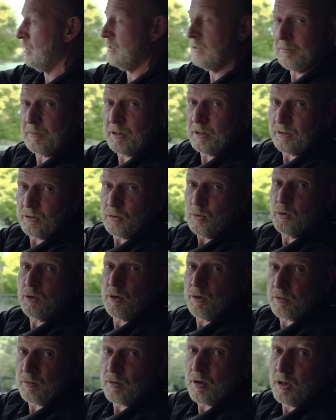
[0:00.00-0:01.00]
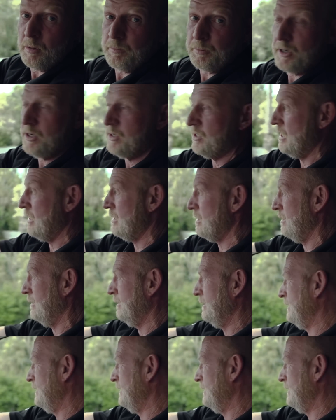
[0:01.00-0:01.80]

because I'm going to talk you through the whole process.